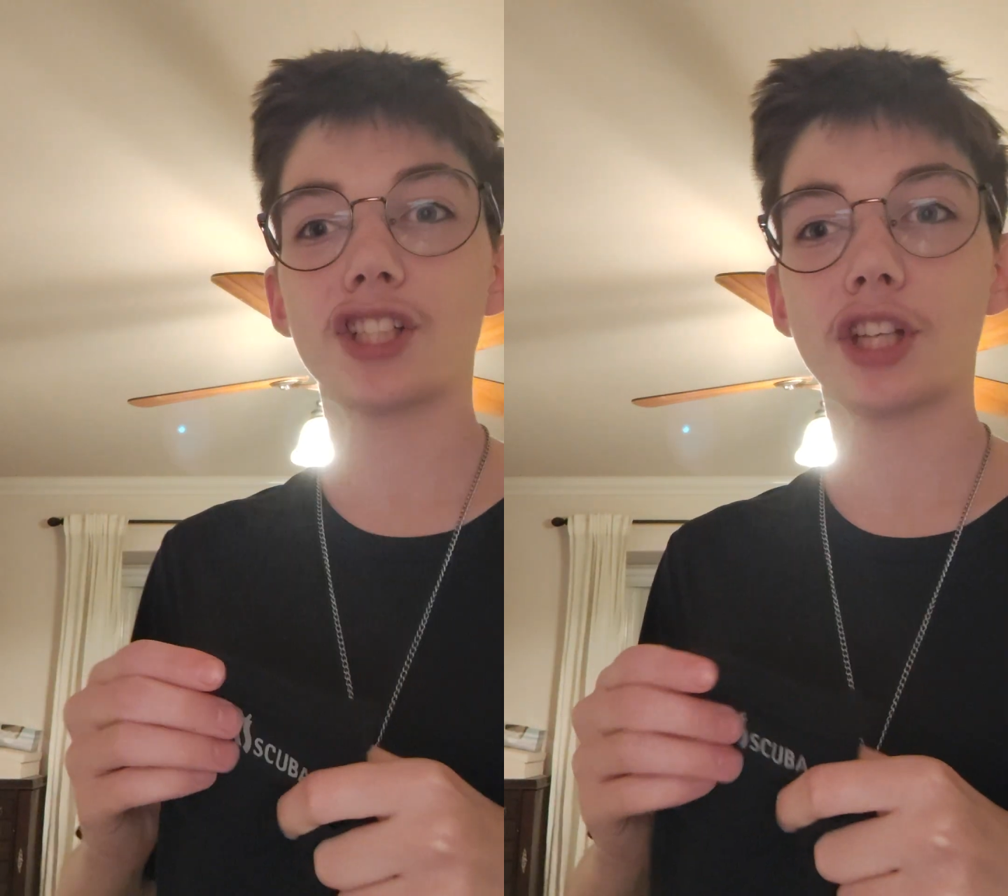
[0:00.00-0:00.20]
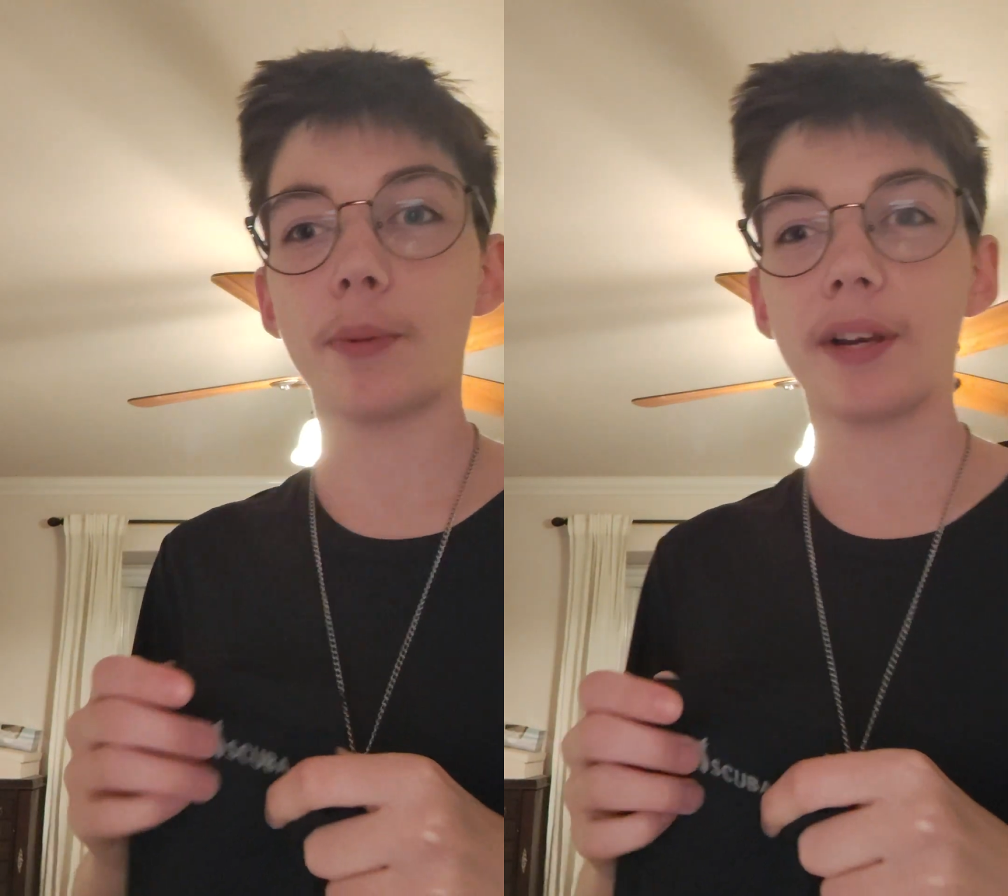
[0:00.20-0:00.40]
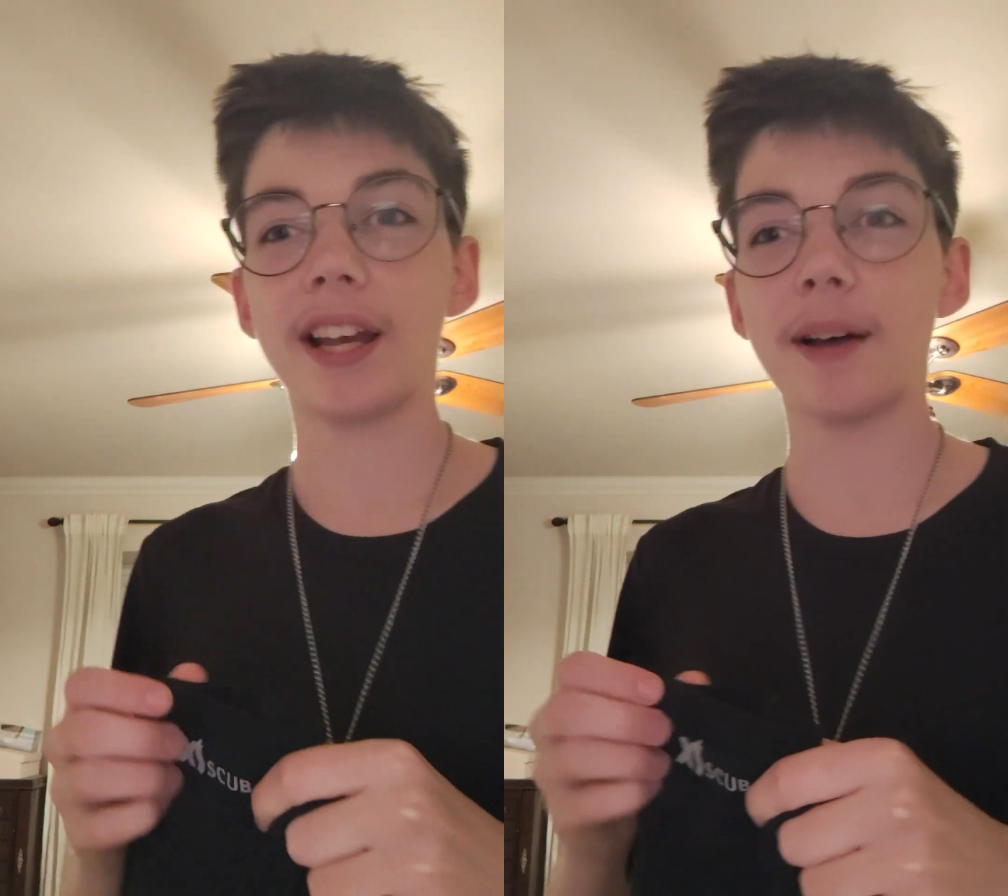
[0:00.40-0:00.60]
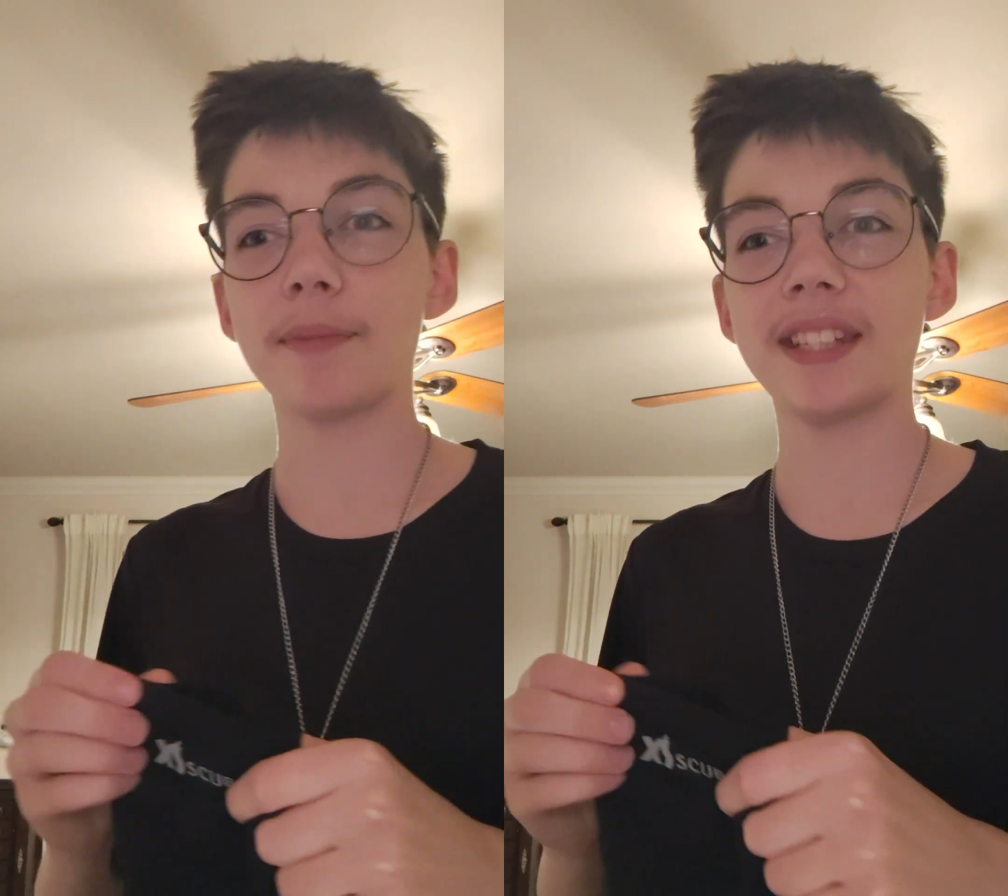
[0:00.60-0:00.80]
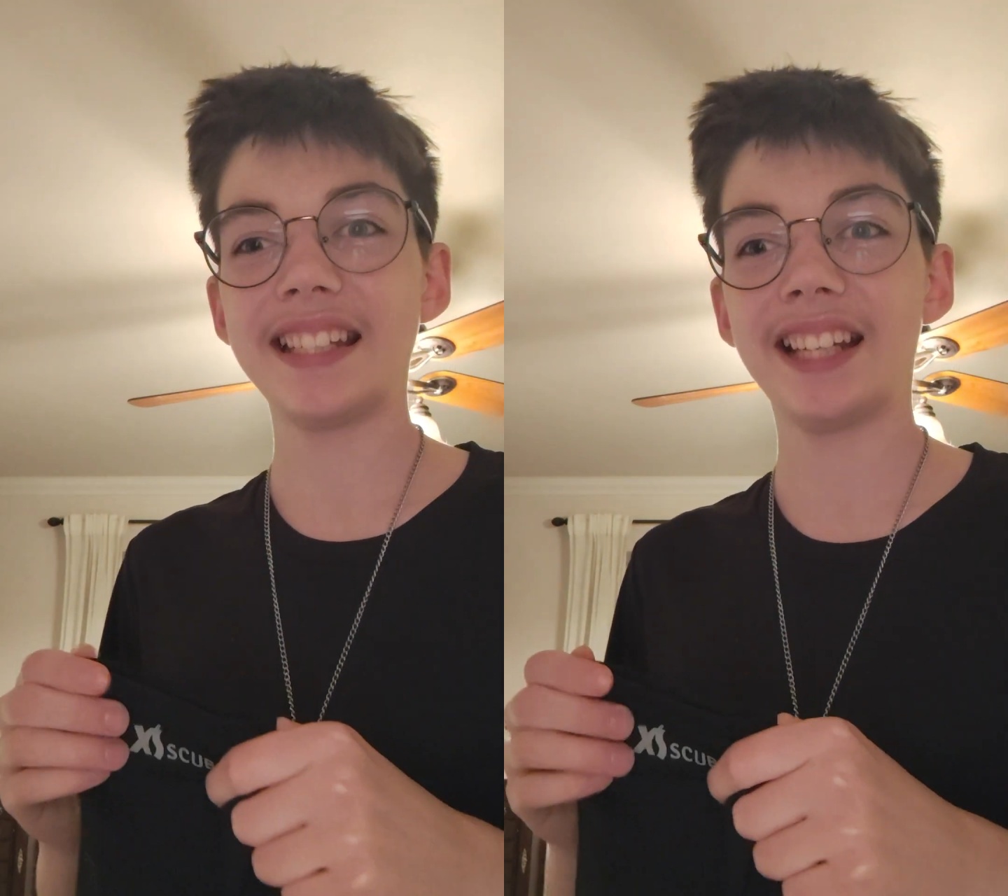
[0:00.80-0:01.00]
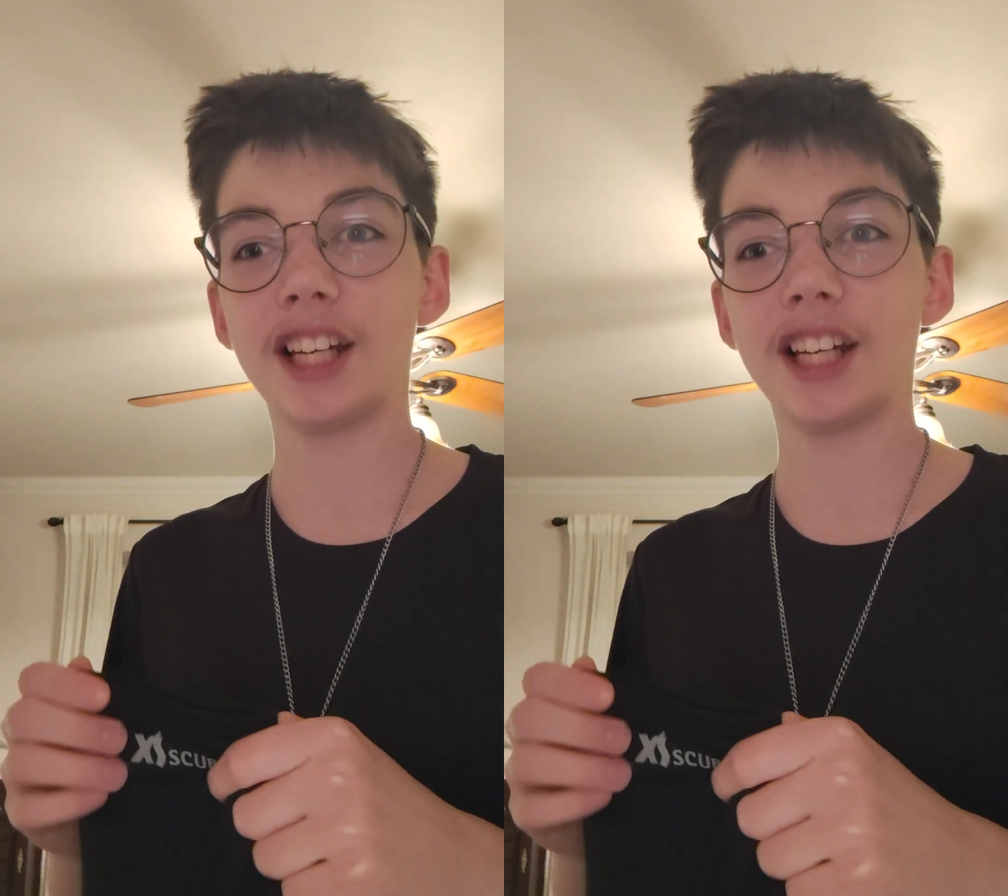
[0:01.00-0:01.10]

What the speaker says: sure nobody comes in